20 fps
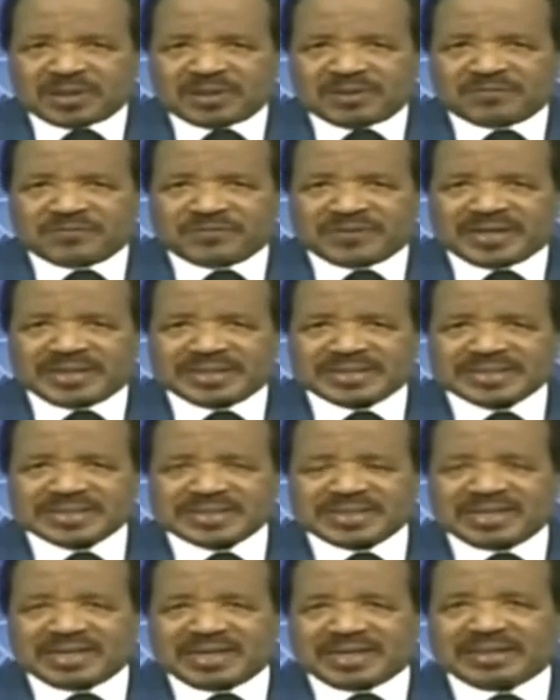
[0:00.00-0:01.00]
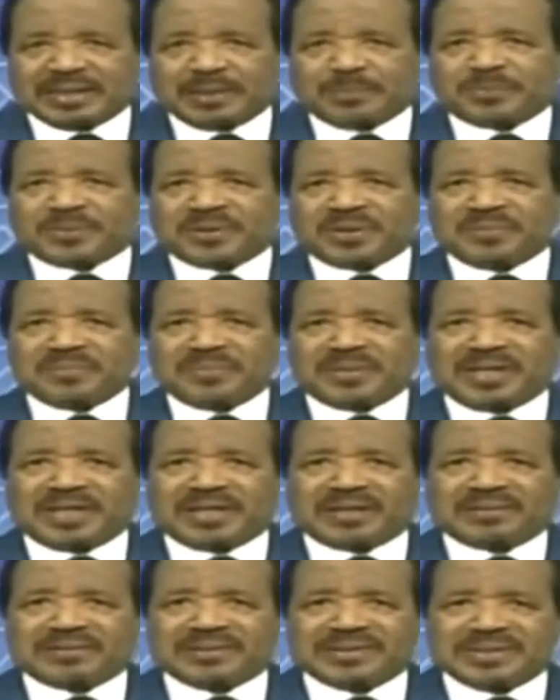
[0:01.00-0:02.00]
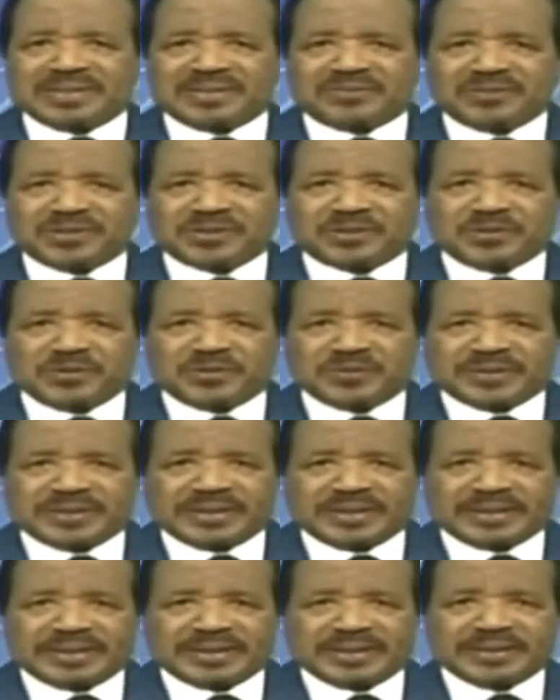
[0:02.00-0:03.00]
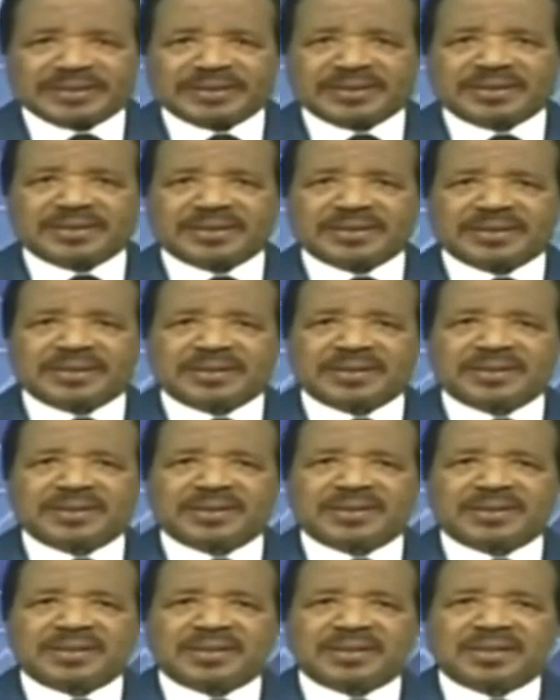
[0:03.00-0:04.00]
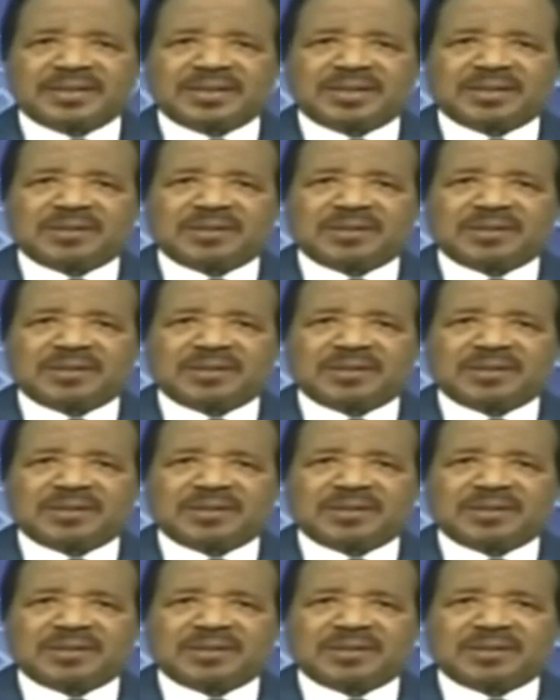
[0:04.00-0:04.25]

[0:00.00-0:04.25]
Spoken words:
How useful would your intelligence be if you